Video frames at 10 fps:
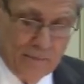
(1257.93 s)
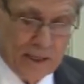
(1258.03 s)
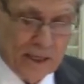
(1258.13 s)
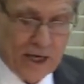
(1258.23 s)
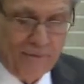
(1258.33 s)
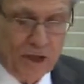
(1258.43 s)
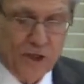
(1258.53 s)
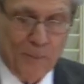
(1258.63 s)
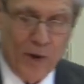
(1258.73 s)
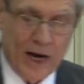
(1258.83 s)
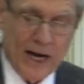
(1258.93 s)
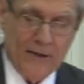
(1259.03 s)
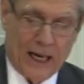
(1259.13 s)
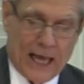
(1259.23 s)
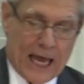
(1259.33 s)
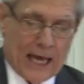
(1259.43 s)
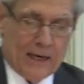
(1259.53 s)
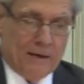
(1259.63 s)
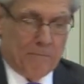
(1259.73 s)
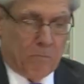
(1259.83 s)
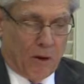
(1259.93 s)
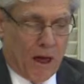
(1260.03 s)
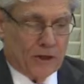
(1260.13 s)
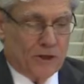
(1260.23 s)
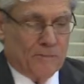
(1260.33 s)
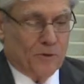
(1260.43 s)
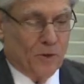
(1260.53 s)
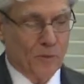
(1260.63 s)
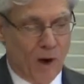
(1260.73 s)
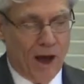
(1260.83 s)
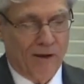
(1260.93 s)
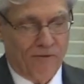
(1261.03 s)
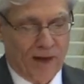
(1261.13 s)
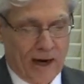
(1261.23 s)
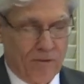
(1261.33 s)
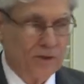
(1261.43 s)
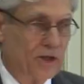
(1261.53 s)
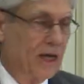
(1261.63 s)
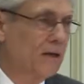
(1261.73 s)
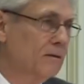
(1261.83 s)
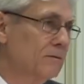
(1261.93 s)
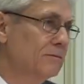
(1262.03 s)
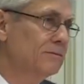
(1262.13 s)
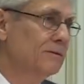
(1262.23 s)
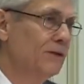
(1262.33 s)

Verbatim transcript: because every spring the land blossoms with wildflowers, yellow,